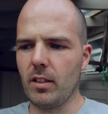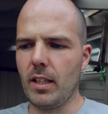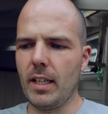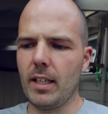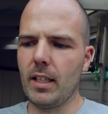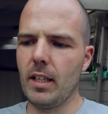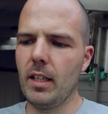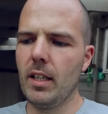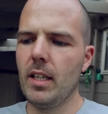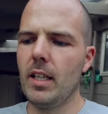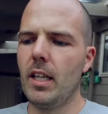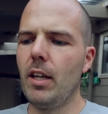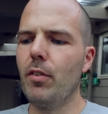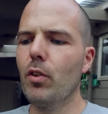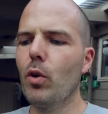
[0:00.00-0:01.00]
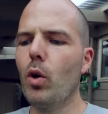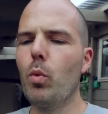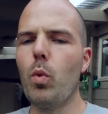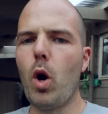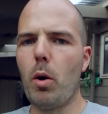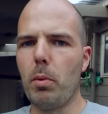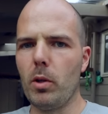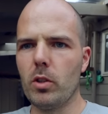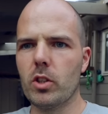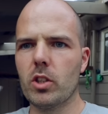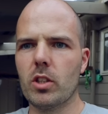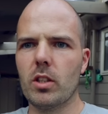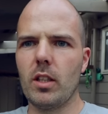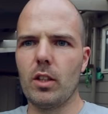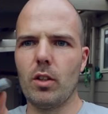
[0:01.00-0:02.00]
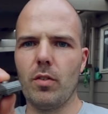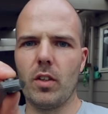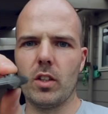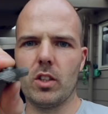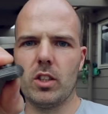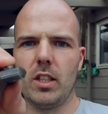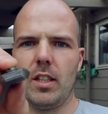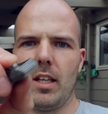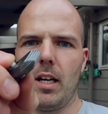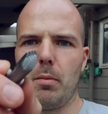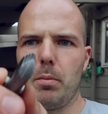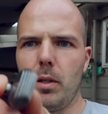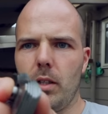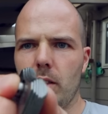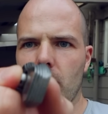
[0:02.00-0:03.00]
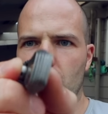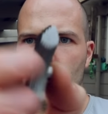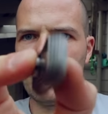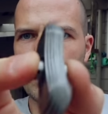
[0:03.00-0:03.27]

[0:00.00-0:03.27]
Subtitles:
Like, even though it wobbles, I don't know if you can see that, but